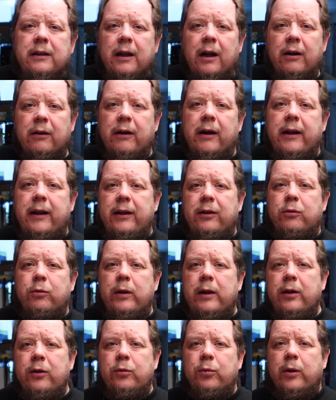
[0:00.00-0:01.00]
Alrighty,
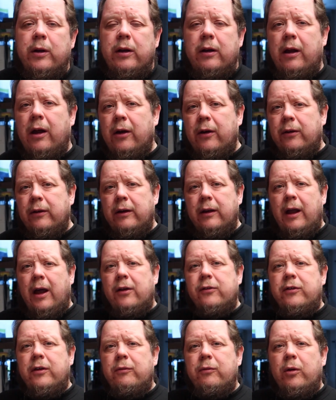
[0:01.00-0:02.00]
greetings one and all.
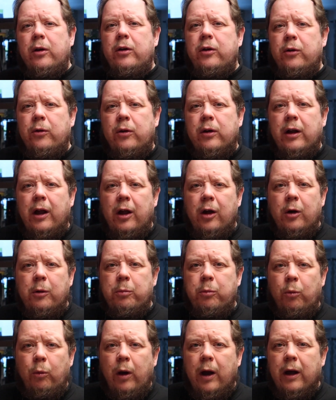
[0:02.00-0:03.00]
How's everyone doing? I
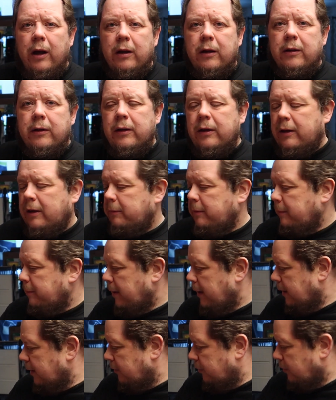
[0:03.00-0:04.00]
hope well. Gonna be
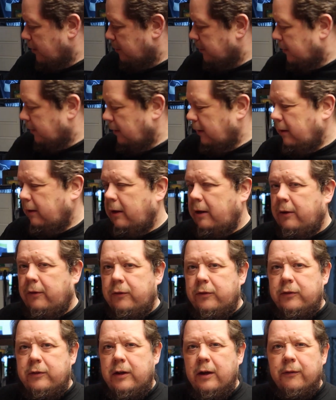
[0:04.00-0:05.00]
making something a little
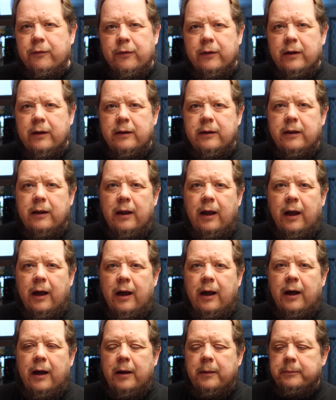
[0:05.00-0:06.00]
different.
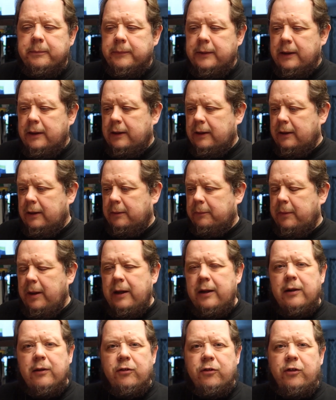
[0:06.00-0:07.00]

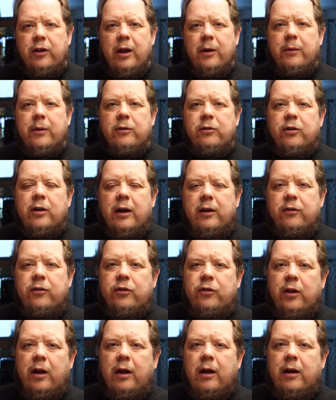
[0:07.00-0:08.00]
Making a sandwich I
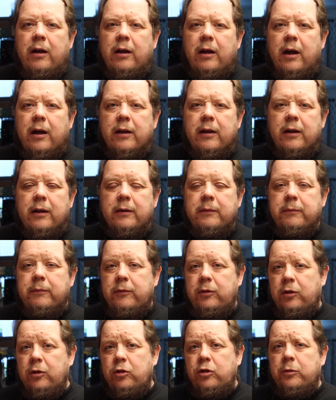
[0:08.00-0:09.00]
saw on a
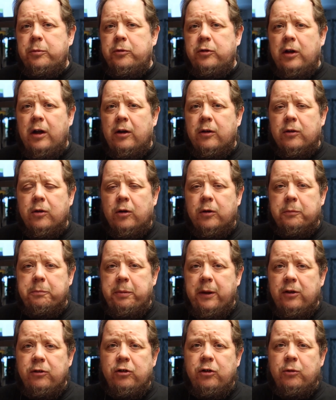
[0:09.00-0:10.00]
YouTube channel called
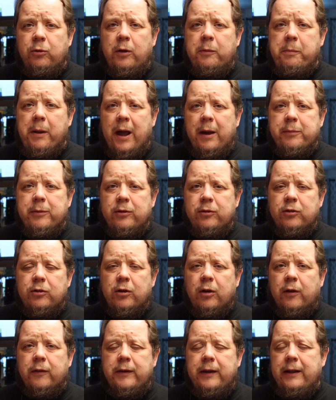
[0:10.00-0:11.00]
Binging with Babish,
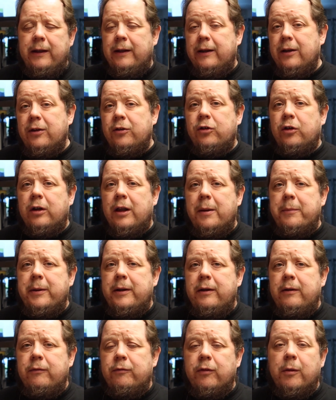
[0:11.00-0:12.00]
called the Liz
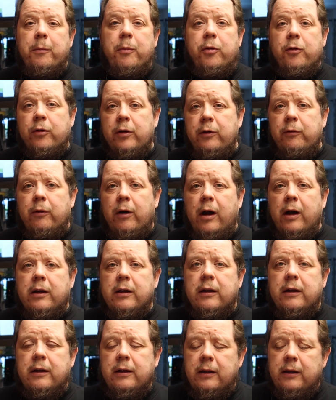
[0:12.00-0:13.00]
Lemon from 30
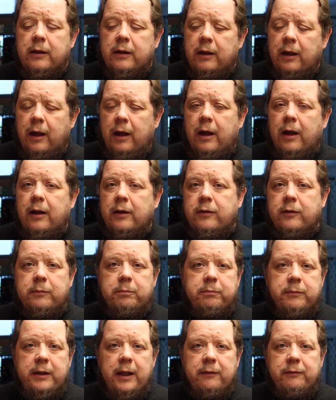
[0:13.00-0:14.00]
Rock
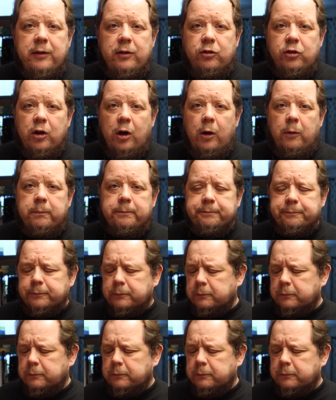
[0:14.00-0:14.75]
TV show.